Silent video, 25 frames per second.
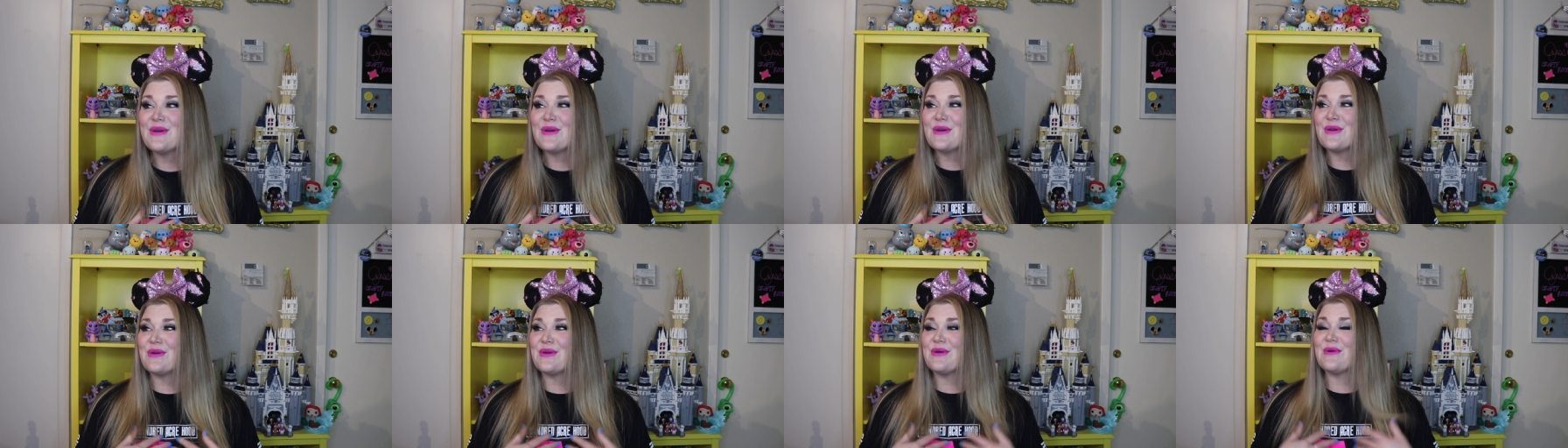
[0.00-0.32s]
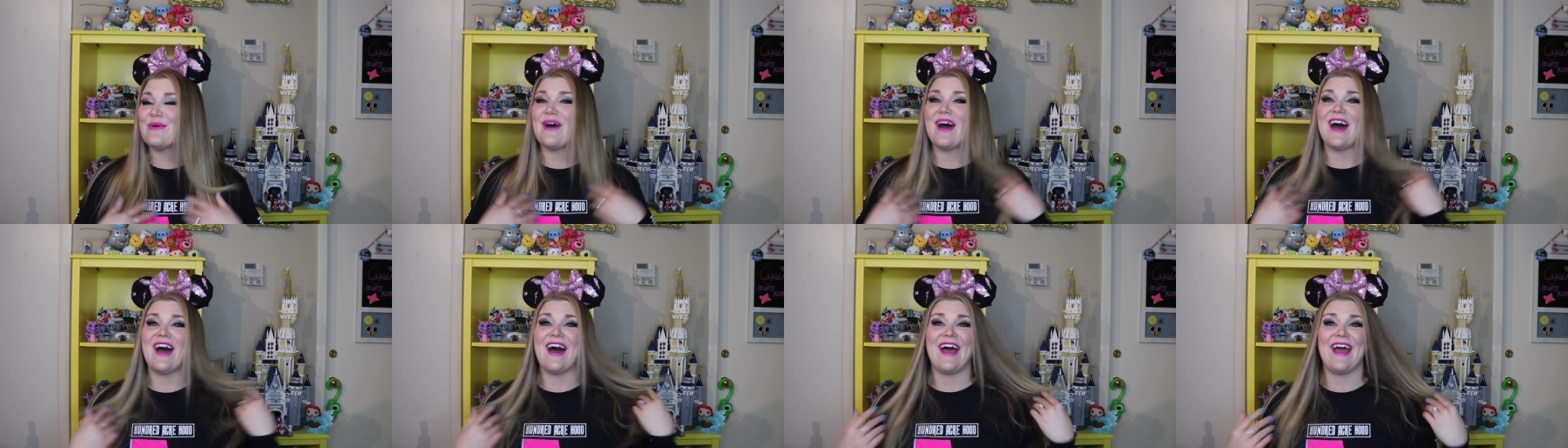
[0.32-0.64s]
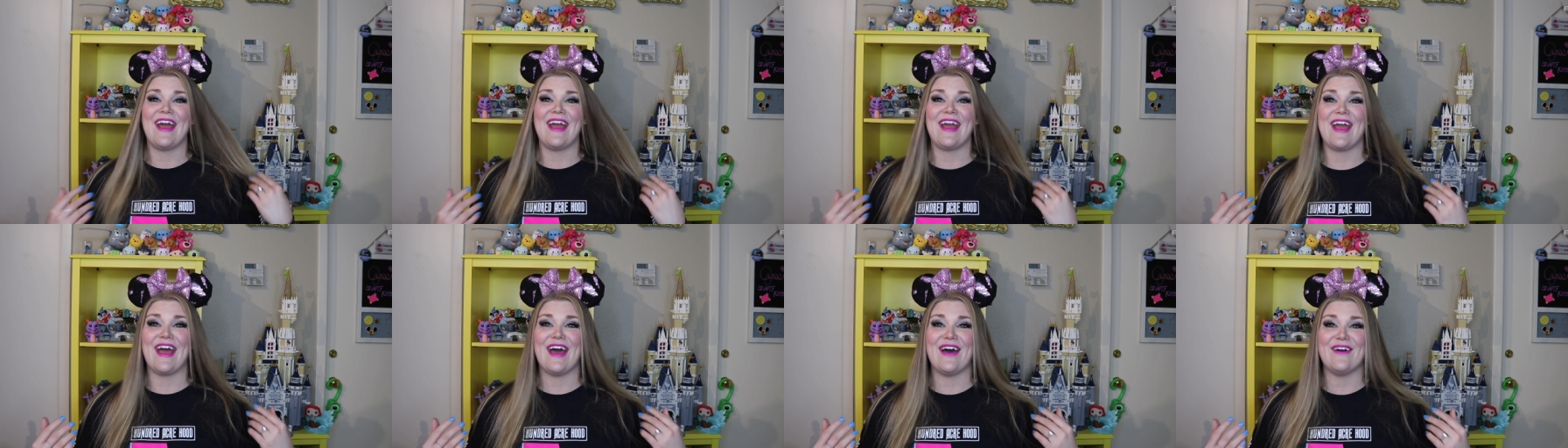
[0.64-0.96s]
who
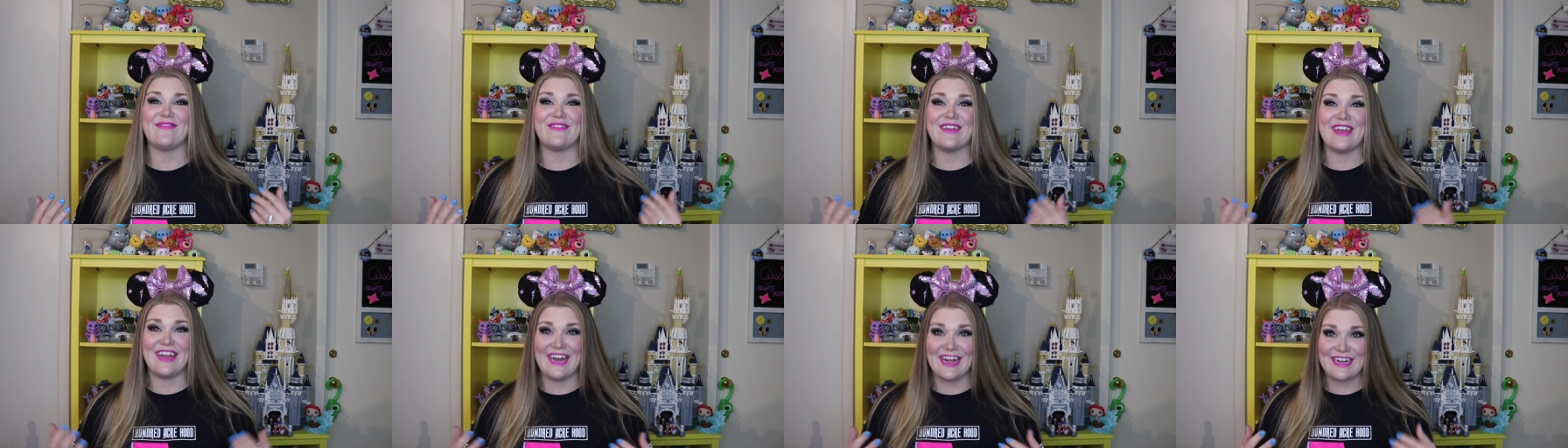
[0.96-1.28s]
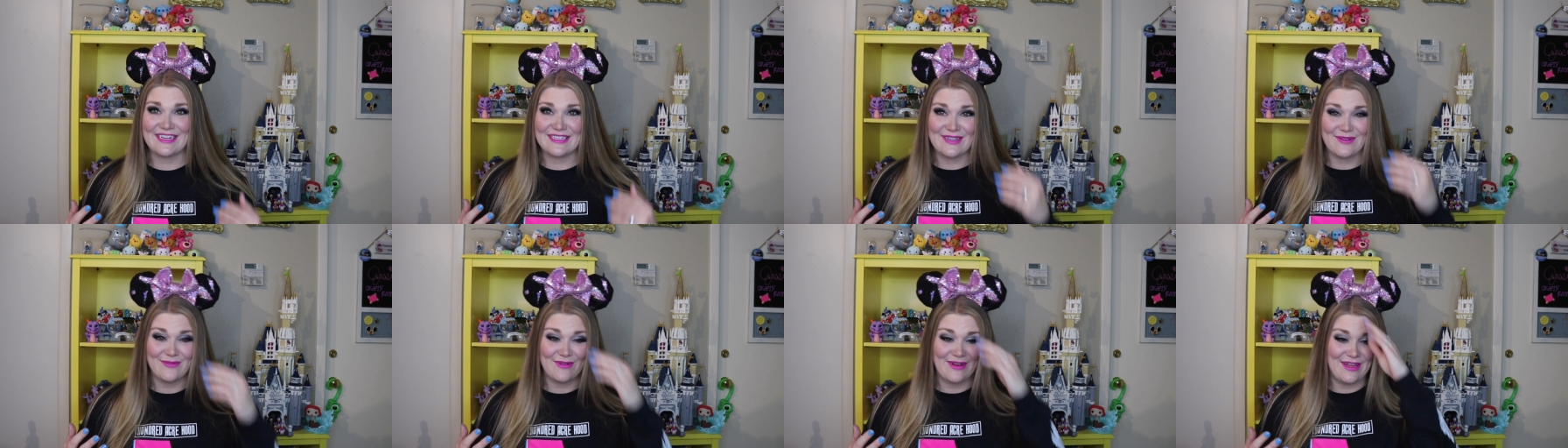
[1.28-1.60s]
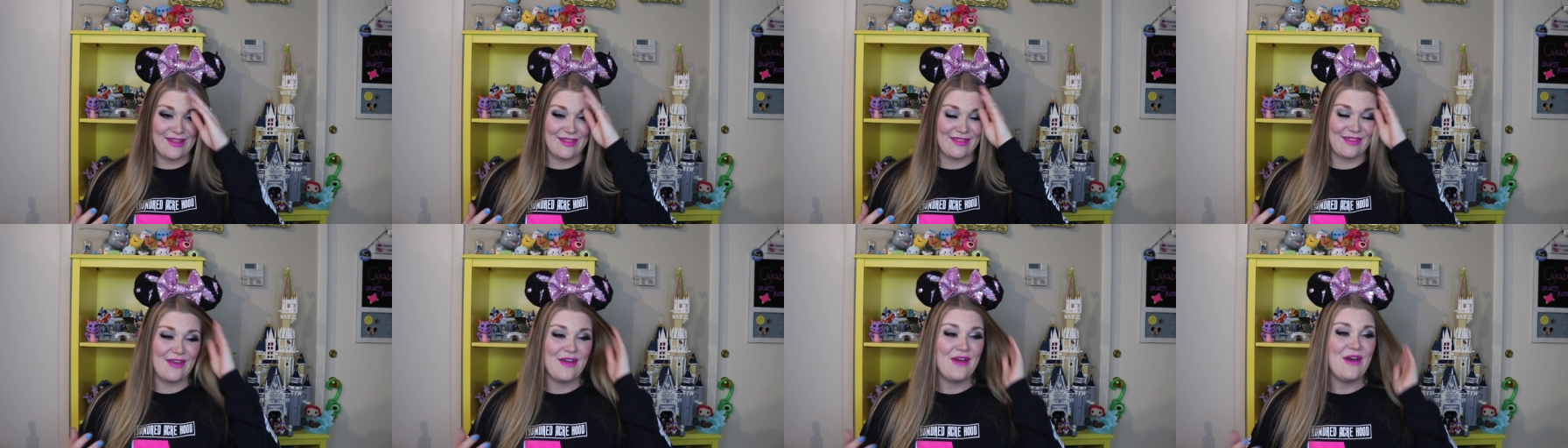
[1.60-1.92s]
I have connected
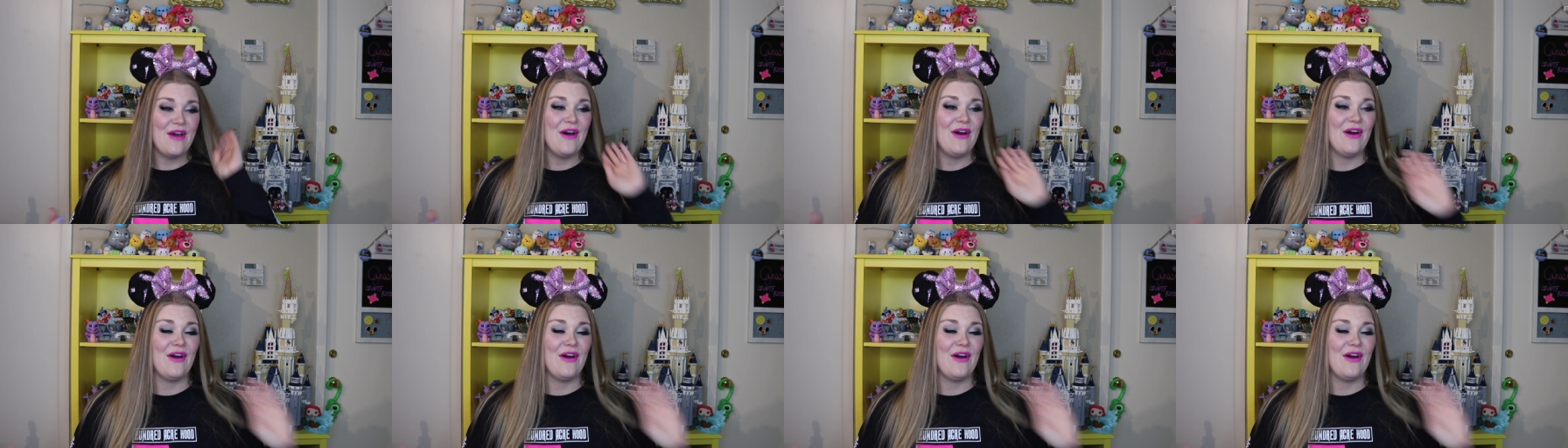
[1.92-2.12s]
with